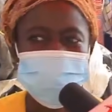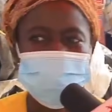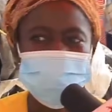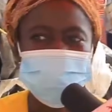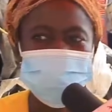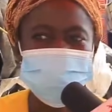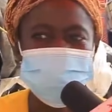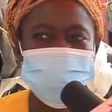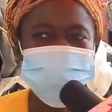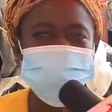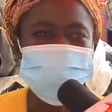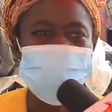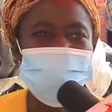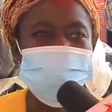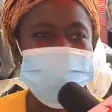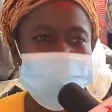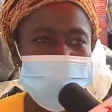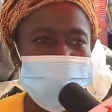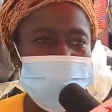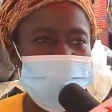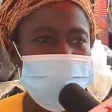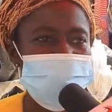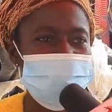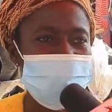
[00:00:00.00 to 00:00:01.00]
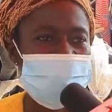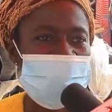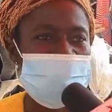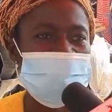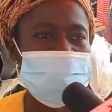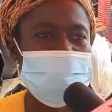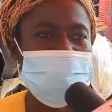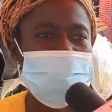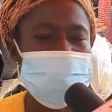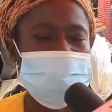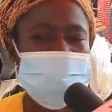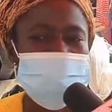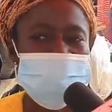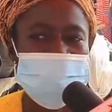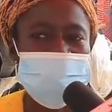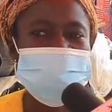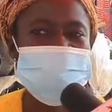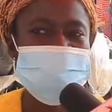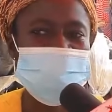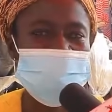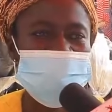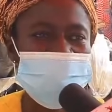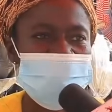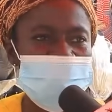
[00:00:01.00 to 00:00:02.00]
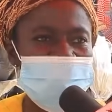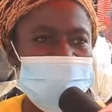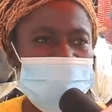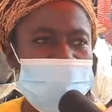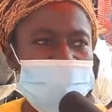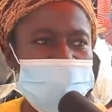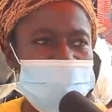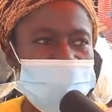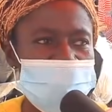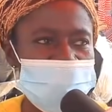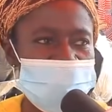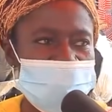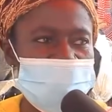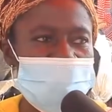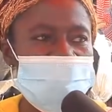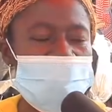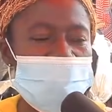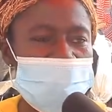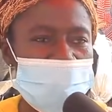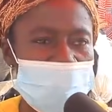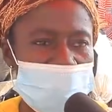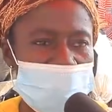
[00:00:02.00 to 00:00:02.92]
like Bible Mucrano, yes, see him, Munti,